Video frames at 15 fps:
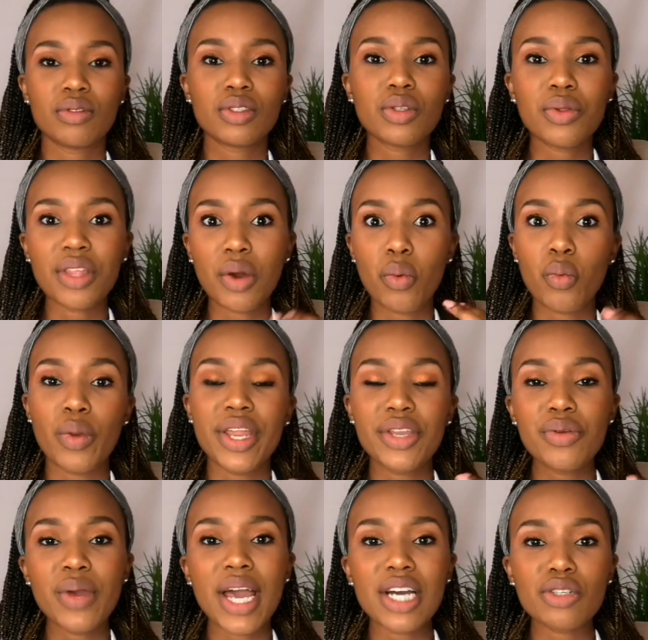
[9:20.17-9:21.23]
so that
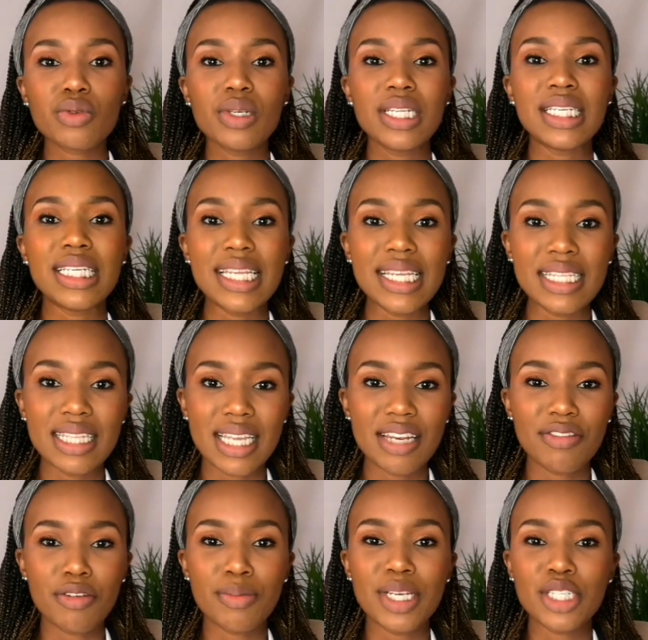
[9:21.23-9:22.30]
when you actually need the
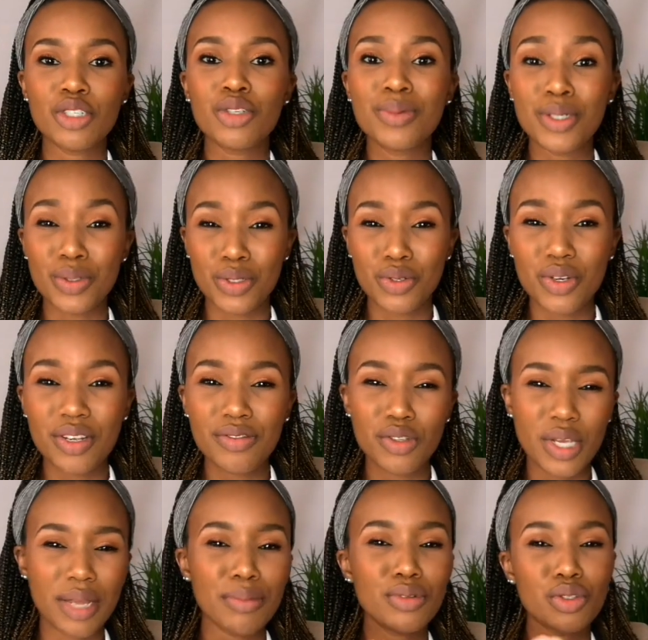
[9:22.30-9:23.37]
information to be
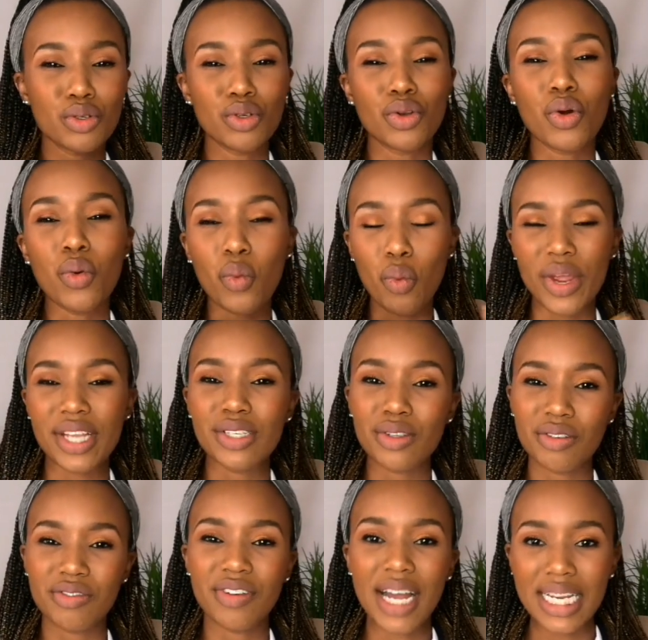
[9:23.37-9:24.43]
retrieved, you're able to know where
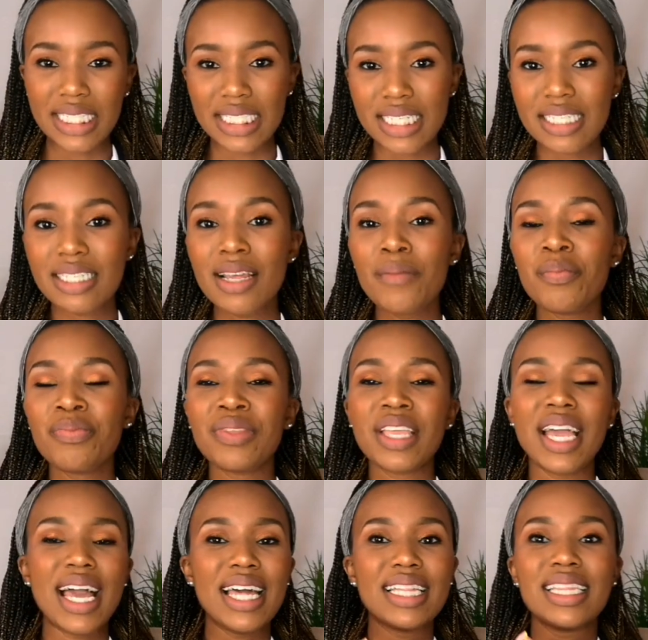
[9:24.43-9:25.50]
to find it.
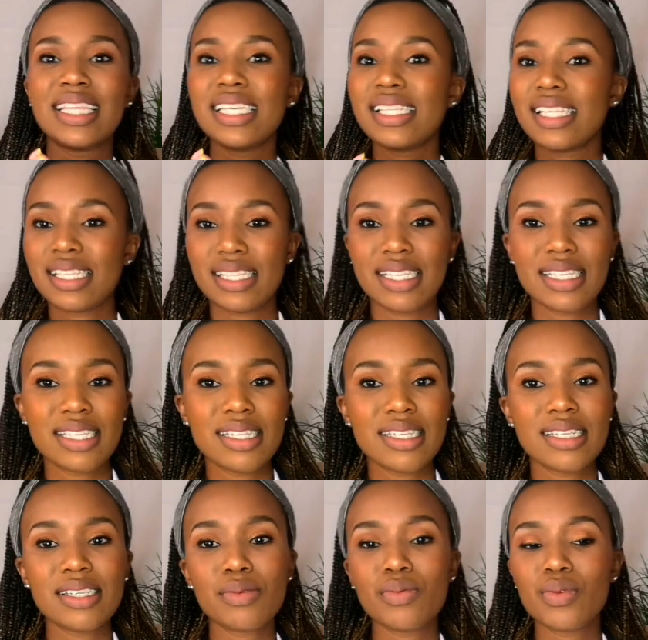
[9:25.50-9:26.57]
And this
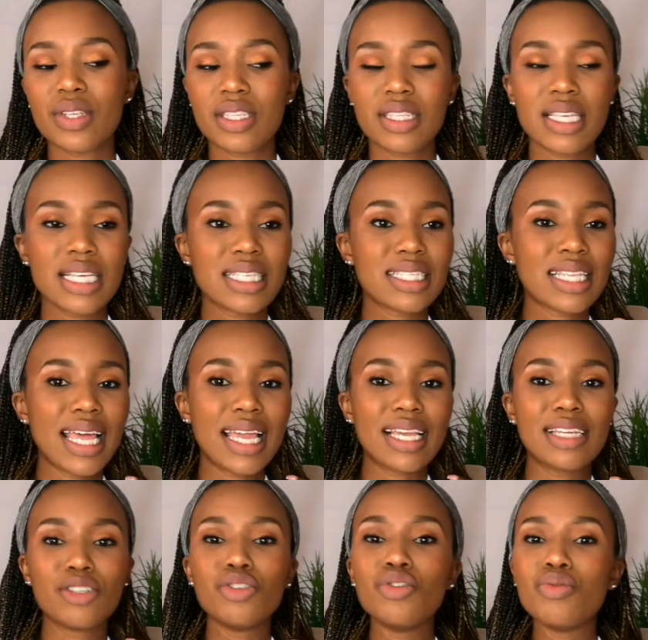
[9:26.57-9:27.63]
assisted with things
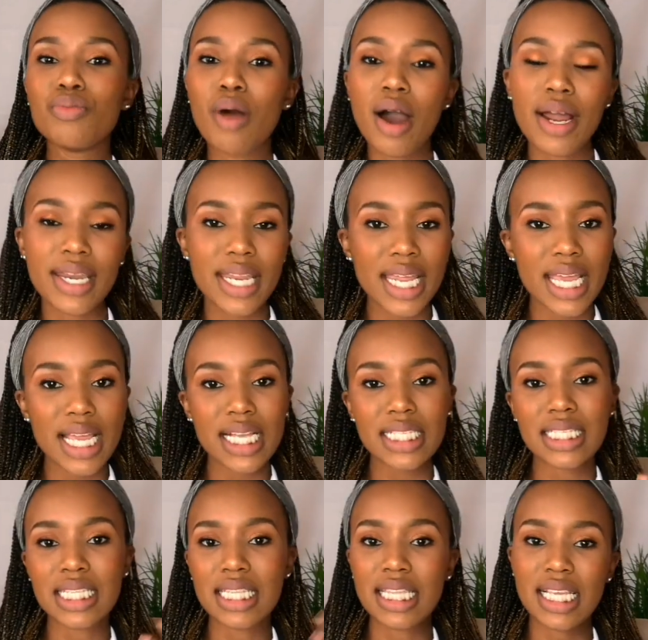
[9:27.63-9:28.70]
like
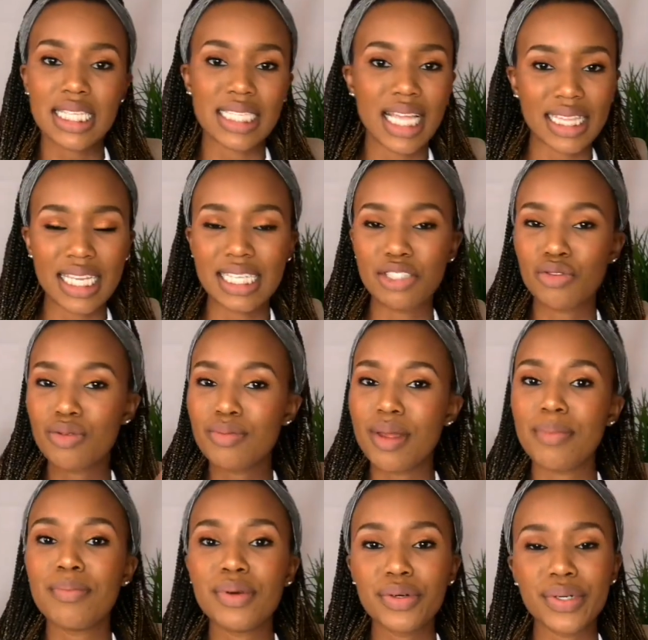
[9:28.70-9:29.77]
mnemonics and things like that,
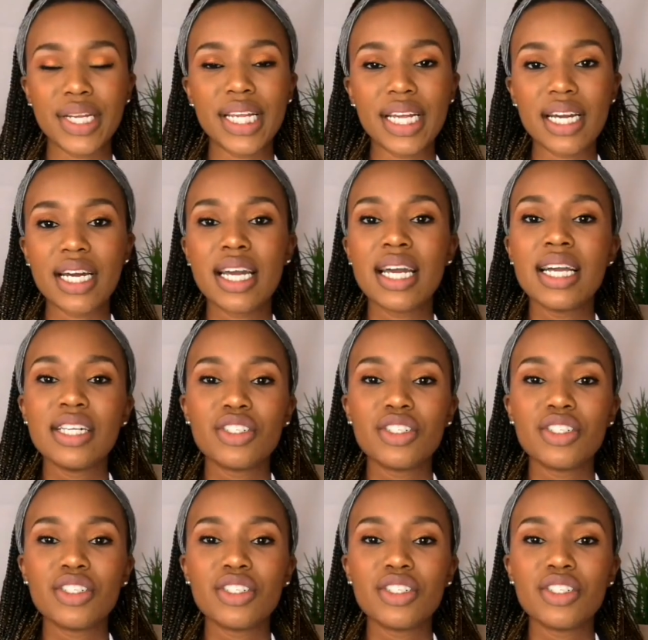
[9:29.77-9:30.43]
remembering